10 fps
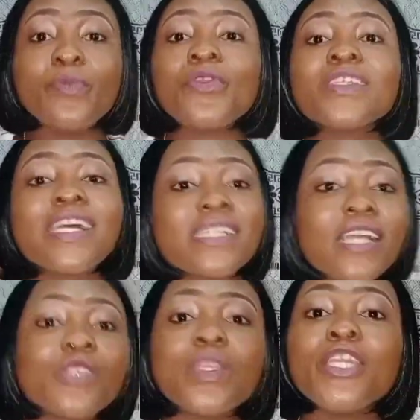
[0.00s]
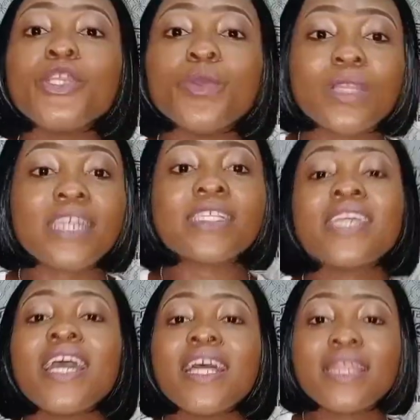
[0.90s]
The producers actually know
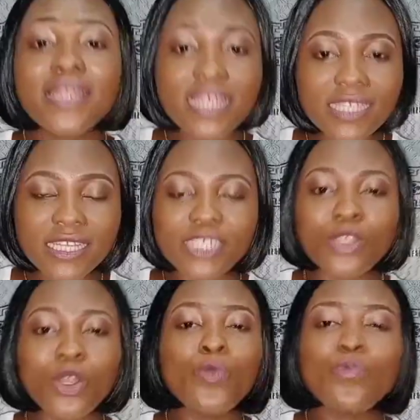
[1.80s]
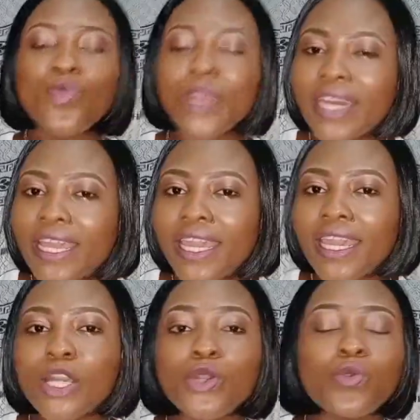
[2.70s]
that this is not
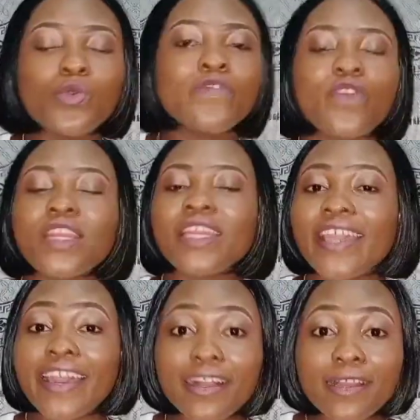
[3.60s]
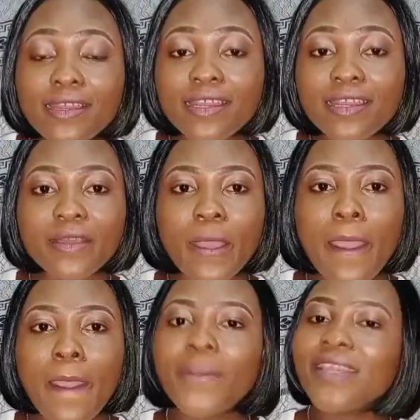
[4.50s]
really good for the health,
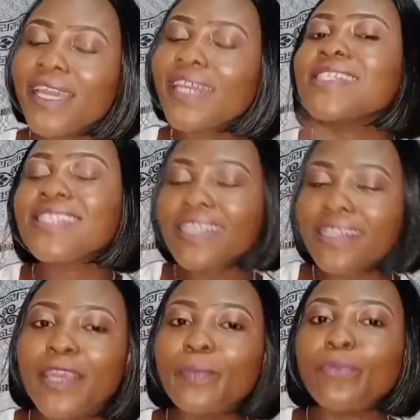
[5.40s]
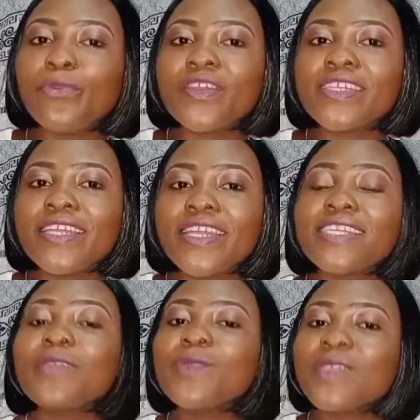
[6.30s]
but then they still keep
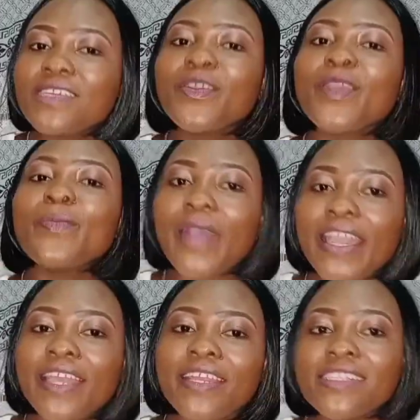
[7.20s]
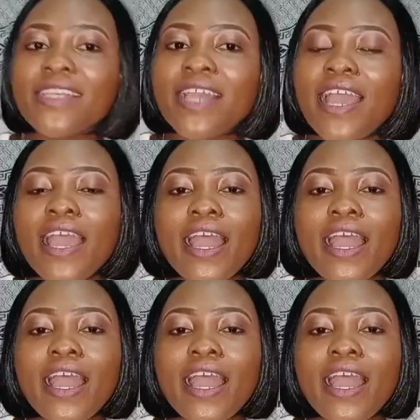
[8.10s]
producing it and we still keep buying it.